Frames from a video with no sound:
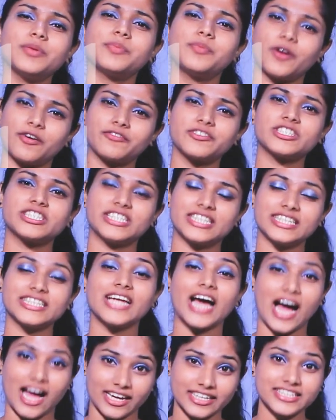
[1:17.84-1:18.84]
a professional in
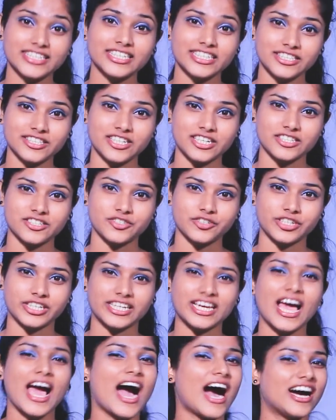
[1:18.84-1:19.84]
IT
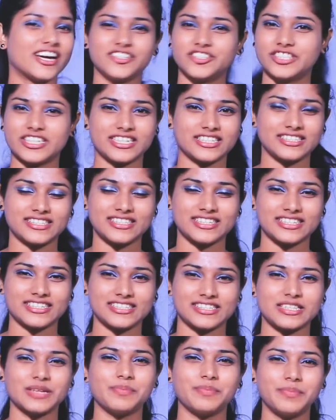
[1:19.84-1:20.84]
industry, IJSC
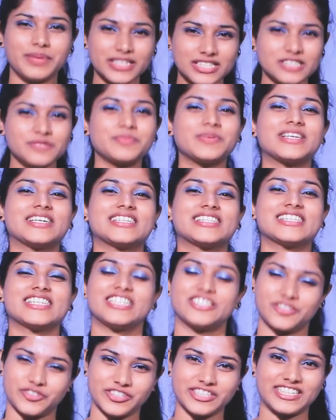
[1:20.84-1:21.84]
is the best place
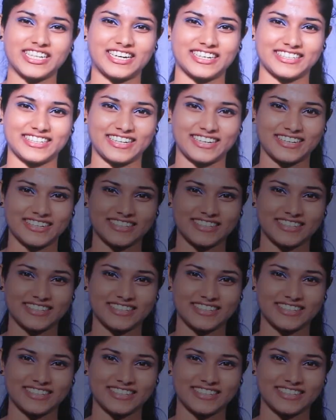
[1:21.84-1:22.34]
in Sri Lanka.